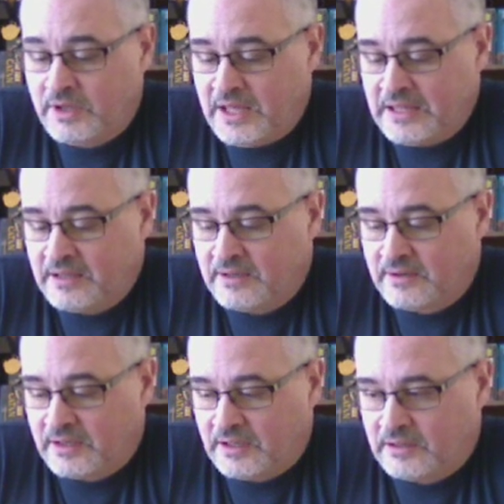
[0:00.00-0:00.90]
And
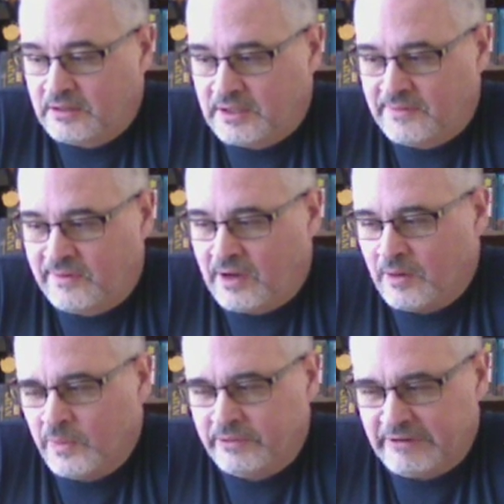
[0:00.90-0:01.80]
I say our
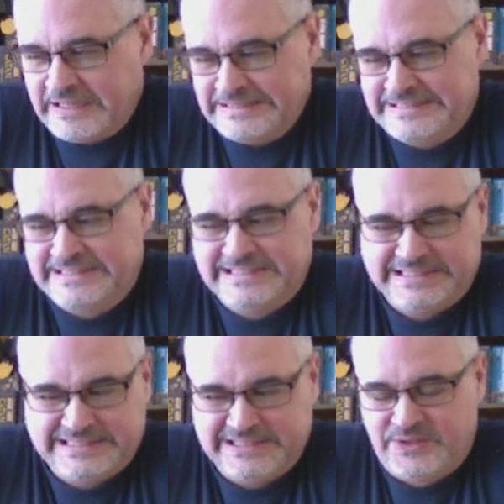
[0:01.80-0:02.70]
win rate's
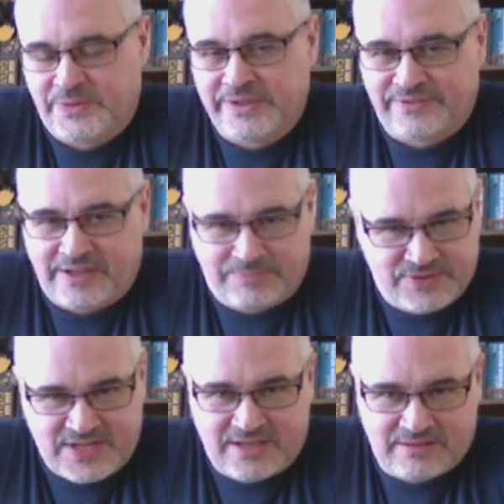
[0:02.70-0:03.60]

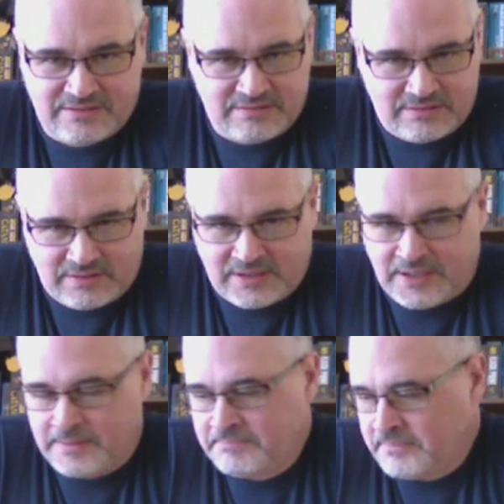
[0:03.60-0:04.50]
25%,
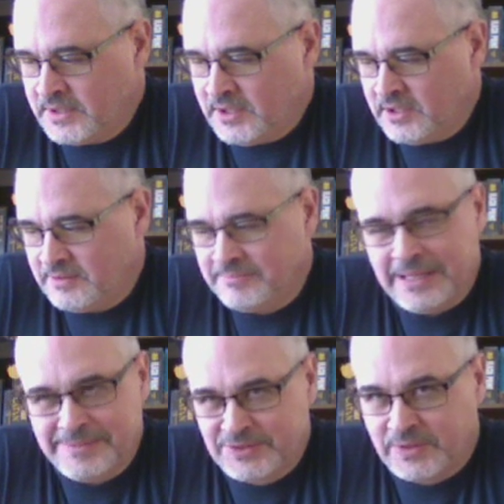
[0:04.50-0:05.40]

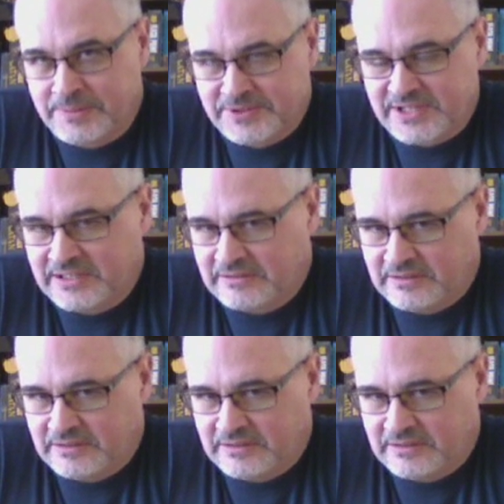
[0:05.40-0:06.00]
maybe 20%